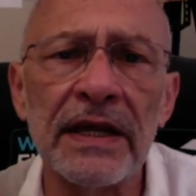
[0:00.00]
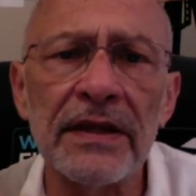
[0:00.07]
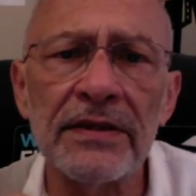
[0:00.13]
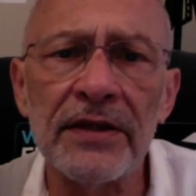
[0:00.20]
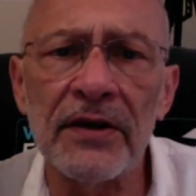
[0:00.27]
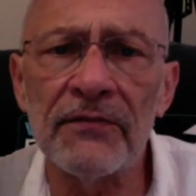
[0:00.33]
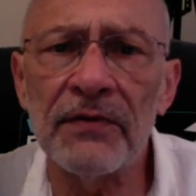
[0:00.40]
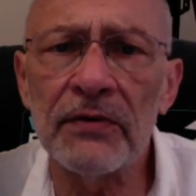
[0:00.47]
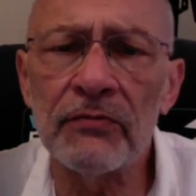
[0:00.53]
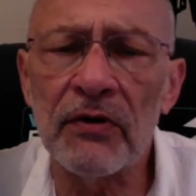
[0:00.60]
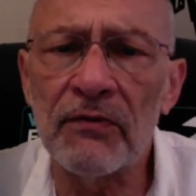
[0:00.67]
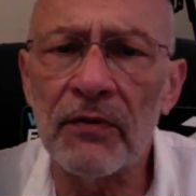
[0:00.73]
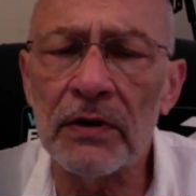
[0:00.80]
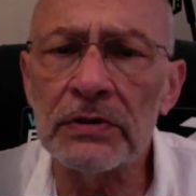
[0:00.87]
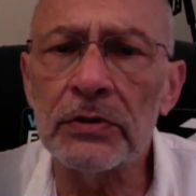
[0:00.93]
difference
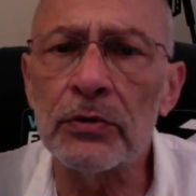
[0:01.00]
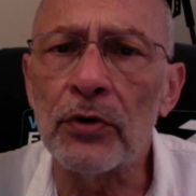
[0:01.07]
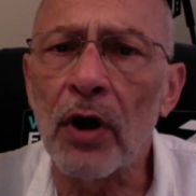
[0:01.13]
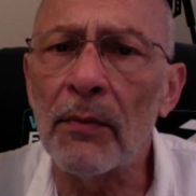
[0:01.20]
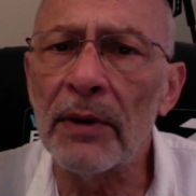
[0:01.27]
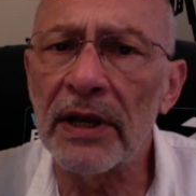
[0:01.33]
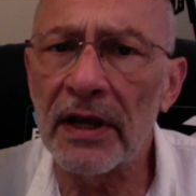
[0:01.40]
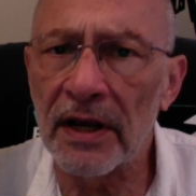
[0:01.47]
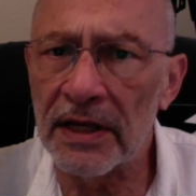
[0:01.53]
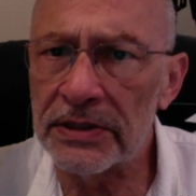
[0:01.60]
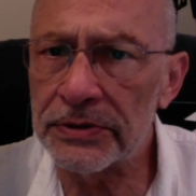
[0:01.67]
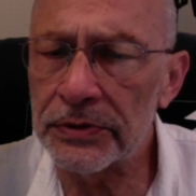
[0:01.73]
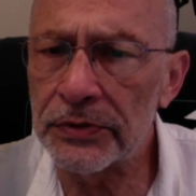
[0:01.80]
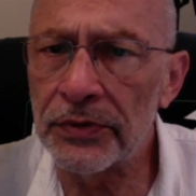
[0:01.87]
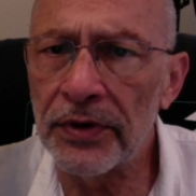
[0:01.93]
refers to
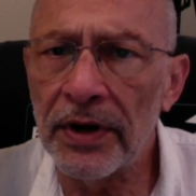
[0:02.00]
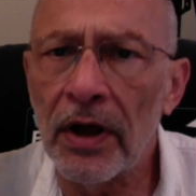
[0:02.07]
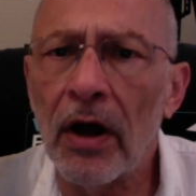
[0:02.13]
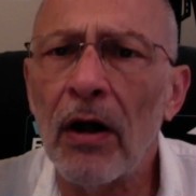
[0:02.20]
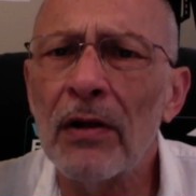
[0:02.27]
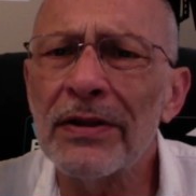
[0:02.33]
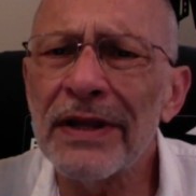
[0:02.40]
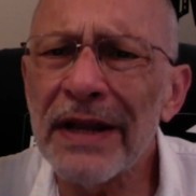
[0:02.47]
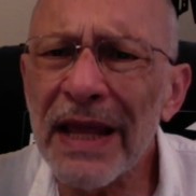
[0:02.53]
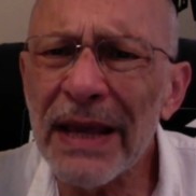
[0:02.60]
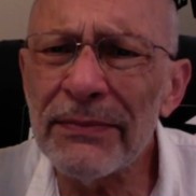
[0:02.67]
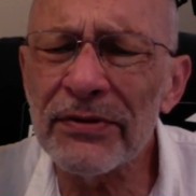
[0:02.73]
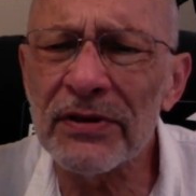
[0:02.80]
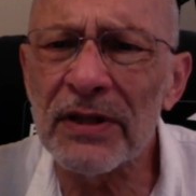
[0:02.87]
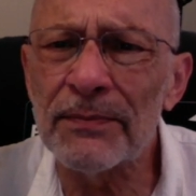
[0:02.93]
nomenclature. All the
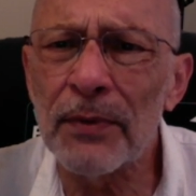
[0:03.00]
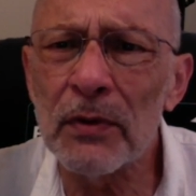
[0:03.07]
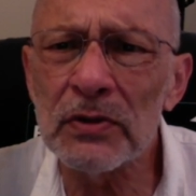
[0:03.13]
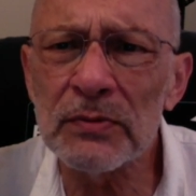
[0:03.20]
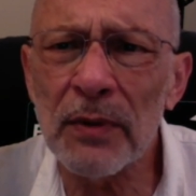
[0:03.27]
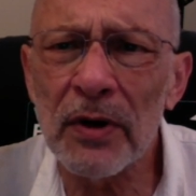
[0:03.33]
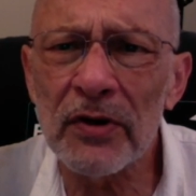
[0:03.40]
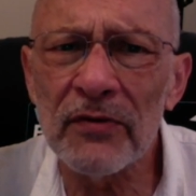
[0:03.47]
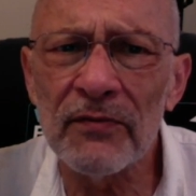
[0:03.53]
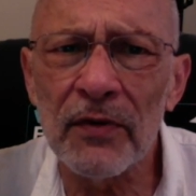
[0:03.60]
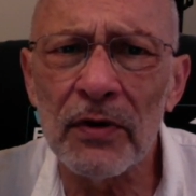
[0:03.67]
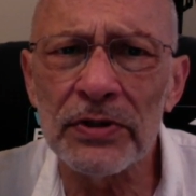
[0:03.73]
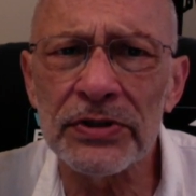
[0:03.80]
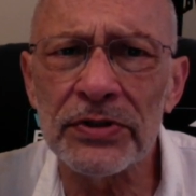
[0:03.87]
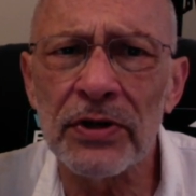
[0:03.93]
names of the postmodern
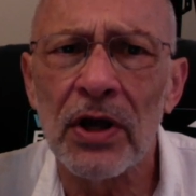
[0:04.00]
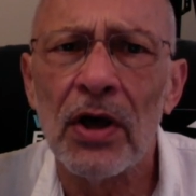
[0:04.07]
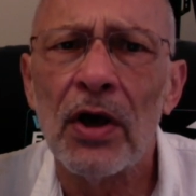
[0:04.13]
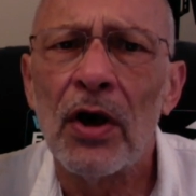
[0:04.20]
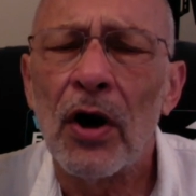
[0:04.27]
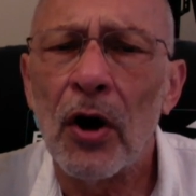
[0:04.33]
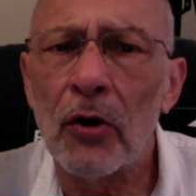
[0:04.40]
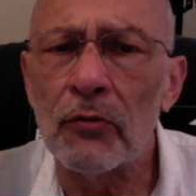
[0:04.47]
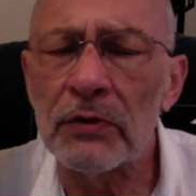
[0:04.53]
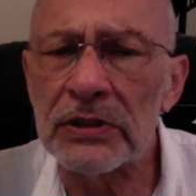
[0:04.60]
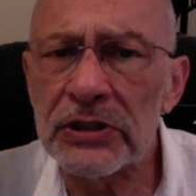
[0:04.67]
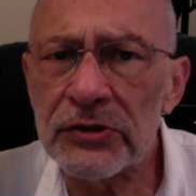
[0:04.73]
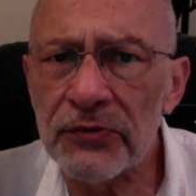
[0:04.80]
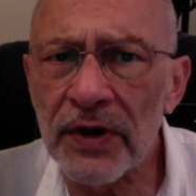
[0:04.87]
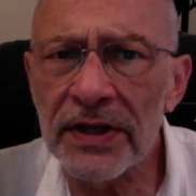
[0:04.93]
version are
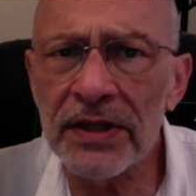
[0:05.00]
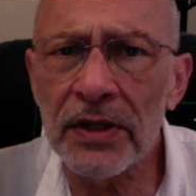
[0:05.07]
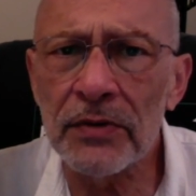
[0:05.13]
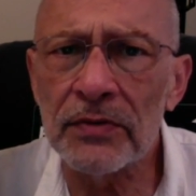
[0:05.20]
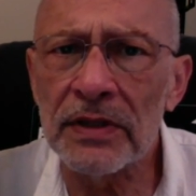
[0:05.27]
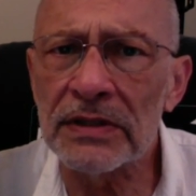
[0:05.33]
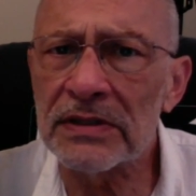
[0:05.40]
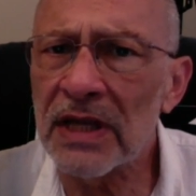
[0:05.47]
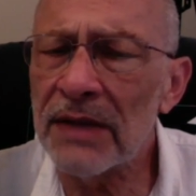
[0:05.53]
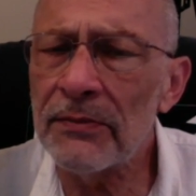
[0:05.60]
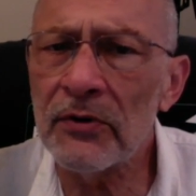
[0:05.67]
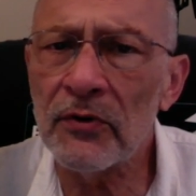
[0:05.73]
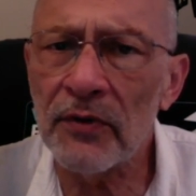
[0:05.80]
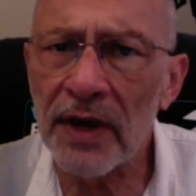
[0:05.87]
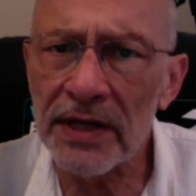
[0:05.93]
restricted to the same
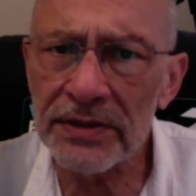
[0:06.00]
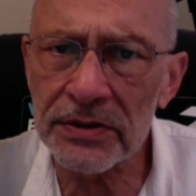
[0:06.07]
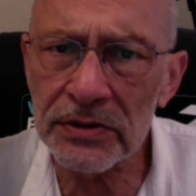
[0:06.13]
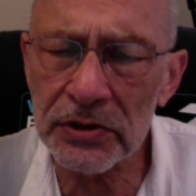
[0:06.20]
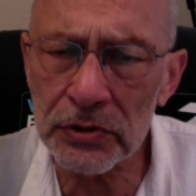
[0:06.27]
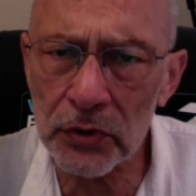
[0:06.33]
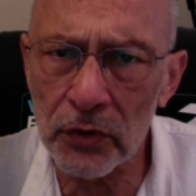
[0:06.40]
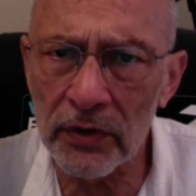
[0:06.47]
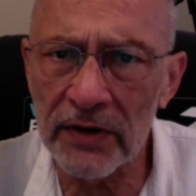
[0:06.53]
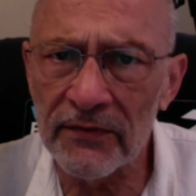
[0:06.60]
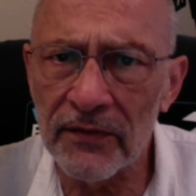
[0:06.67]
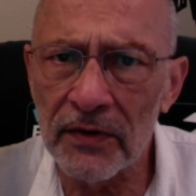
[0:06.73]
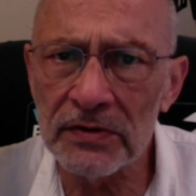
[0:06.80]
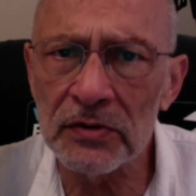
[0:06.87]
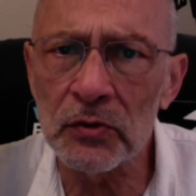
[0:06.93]
creation story,
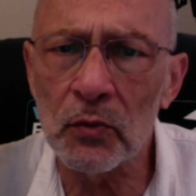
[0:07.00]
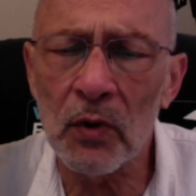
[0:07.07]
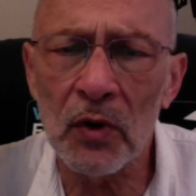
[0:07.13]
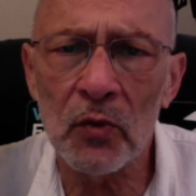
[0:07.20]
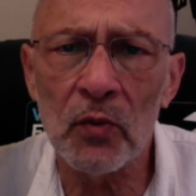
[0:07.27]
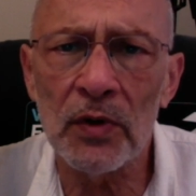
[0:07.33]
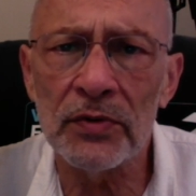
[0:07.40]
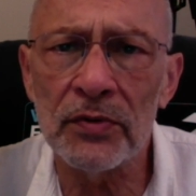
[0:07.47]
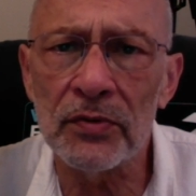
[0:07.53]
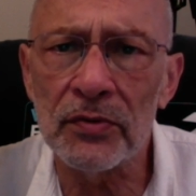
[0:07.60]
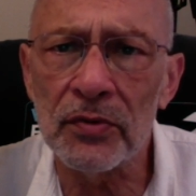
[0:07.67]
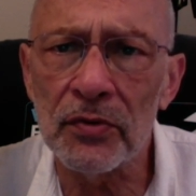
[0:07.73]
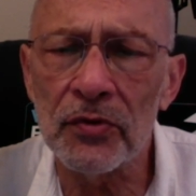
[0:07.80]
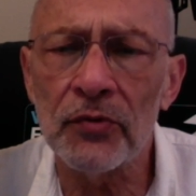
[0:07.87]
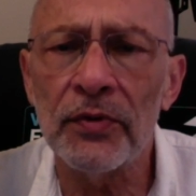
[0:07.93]
verses 1, 1 to
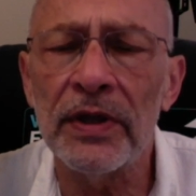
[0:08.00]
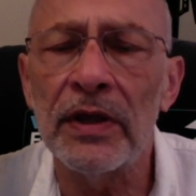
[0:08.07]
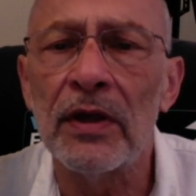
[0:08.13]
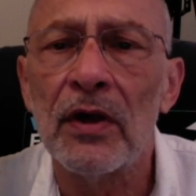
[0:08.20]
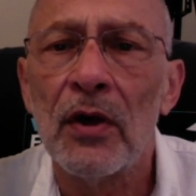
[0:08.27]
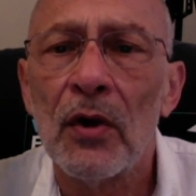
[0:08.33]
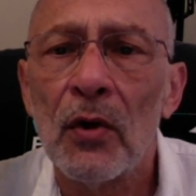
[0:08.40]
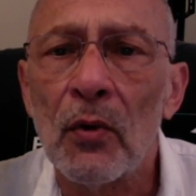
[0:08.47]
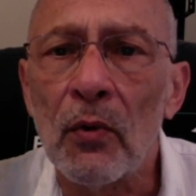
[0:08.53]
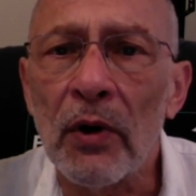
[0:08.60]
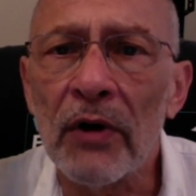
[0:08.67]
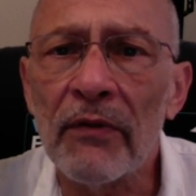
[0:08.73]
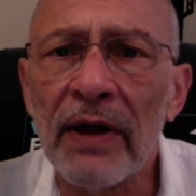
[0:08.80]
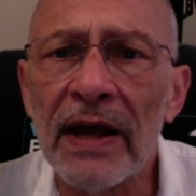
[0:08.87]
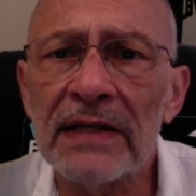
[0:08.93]
2, 3,
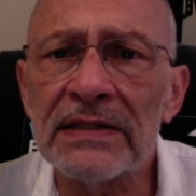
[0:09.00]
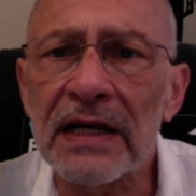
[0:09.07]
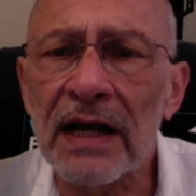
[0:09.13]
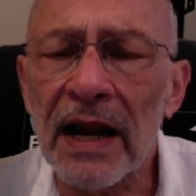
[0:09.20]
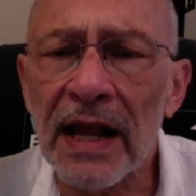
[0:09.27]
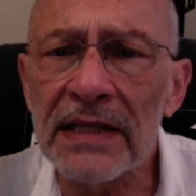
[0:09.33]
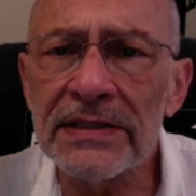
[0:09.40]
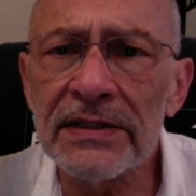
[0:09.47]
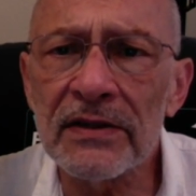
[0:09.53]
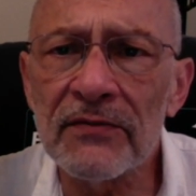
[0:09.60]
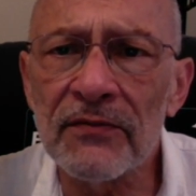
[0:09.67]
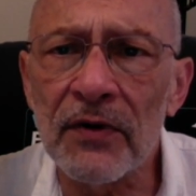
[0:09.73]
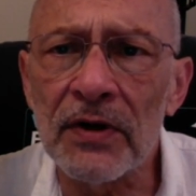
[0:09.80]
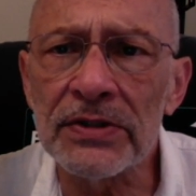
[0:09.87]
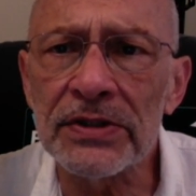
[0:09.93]
whereas the classical
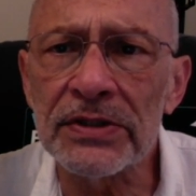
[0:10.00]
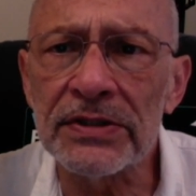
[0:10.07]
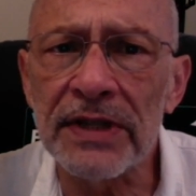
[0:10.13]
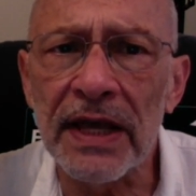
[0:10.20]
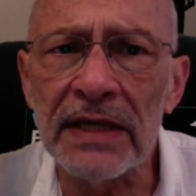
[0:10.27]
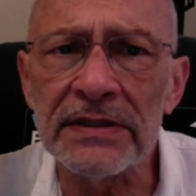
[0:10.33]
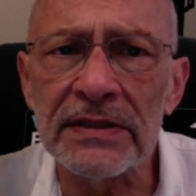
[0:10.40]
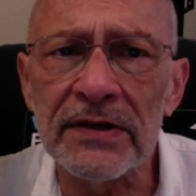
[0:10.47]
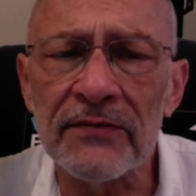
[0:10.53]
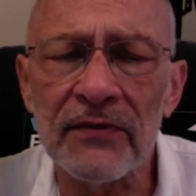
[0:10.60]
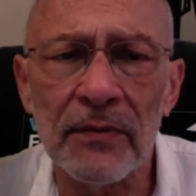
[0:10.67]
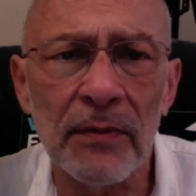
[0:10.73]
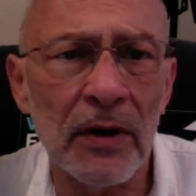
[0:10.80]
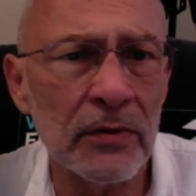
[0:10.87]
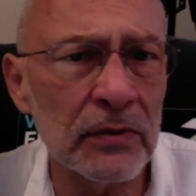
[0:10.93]
version takes them
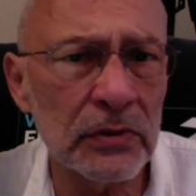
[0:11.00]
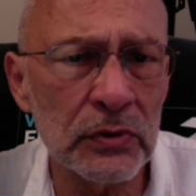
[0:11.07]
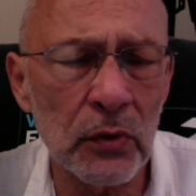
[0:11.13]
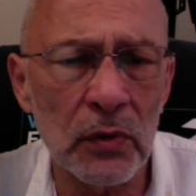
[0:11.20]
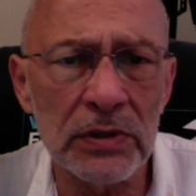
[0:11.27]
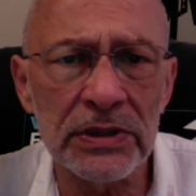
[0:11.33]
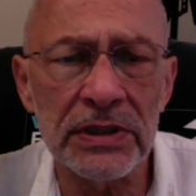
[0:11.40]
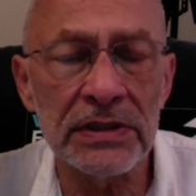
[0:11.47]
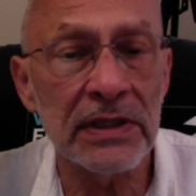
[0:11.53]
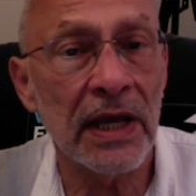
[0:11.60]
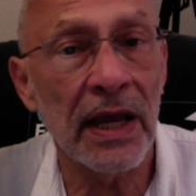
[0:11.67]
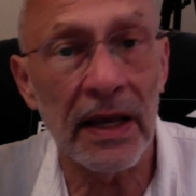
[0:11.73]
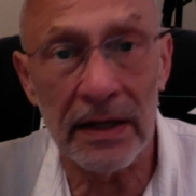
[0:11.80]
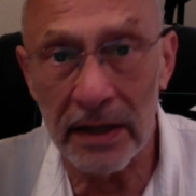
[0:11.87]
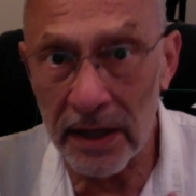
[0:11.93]
from other sources,
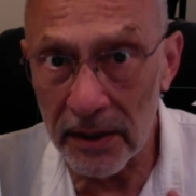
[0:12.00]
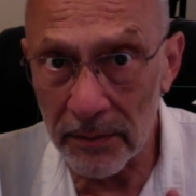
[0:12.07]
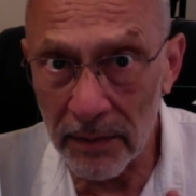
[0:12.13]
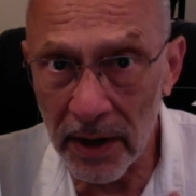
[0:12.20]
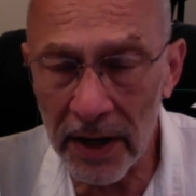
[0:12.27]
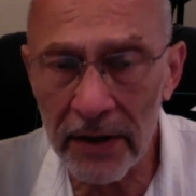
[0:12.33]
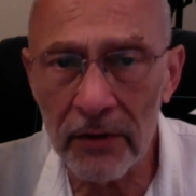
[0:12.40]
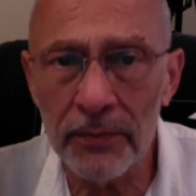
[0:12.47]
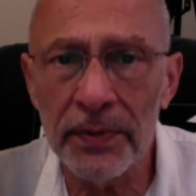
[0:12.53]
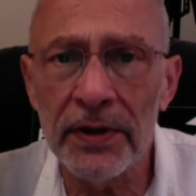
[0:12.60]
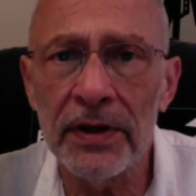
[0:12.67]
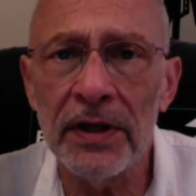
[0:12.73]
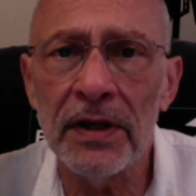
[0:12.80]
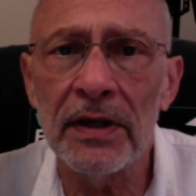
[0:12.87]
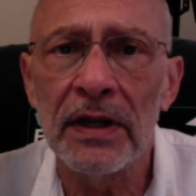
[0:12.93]
and in my
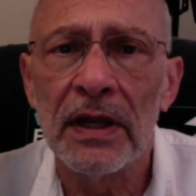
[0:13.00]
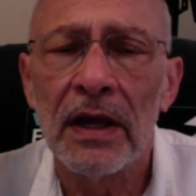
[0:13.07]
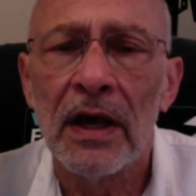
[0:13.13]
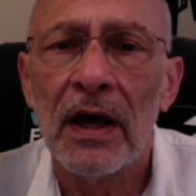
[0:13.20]
opinion,